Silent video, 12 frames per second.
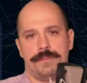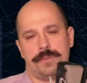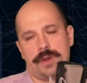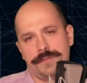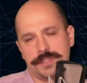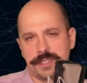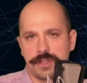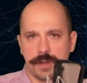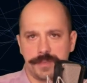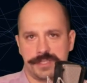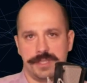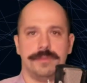obviously going to
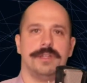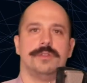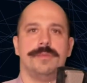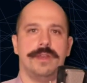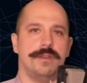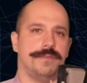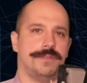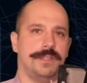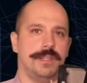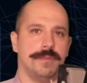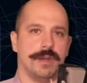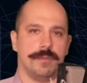be similar to many you have
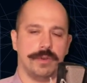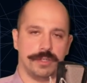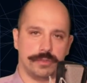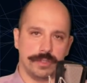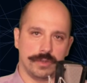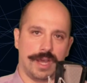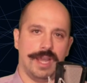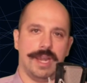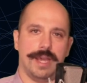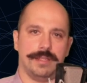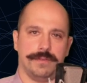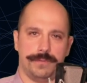seen, but I'm going to try to
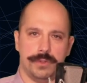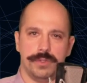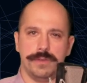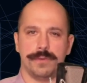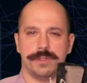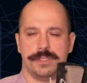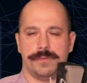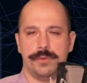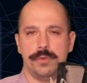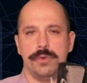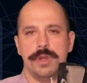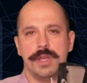highlight a few differences, a
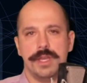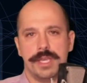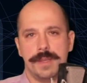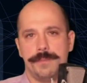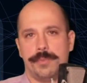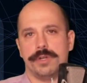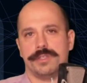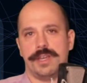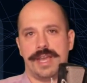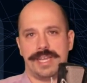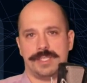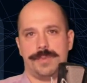few important
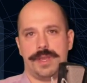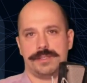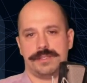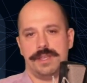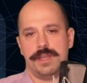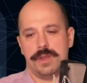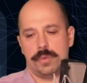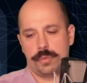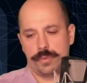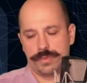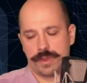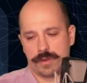aspects
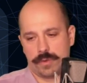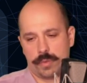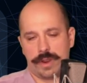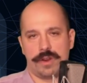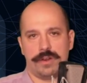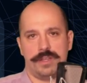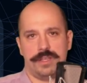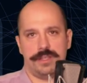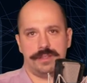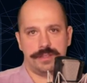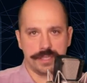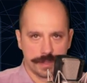that are where the
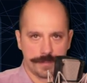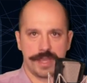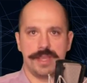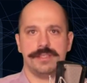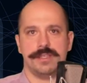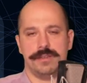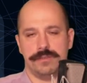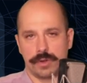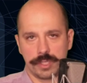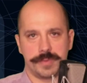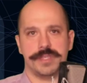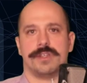database and
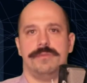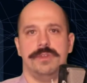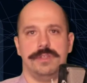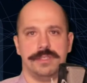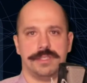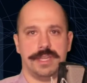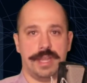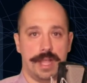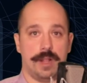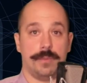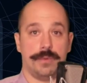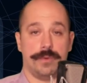knowledge-based communities can
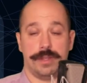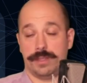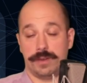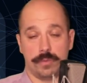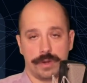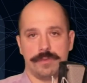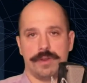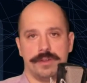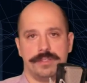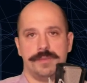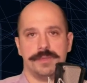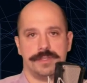help, right? And where our
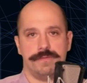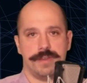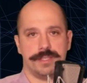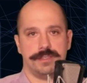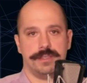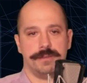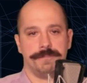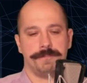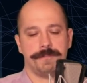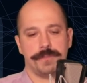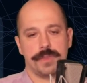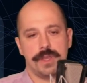team is invested in.
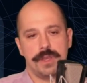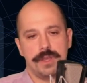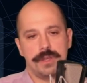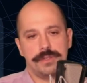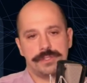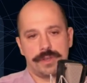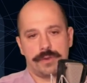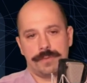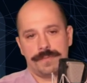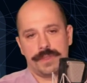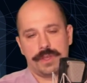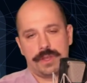So
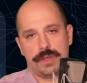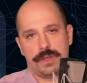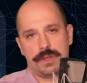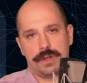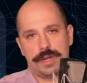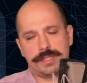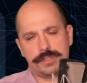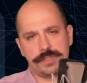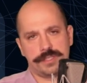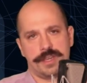let's use as an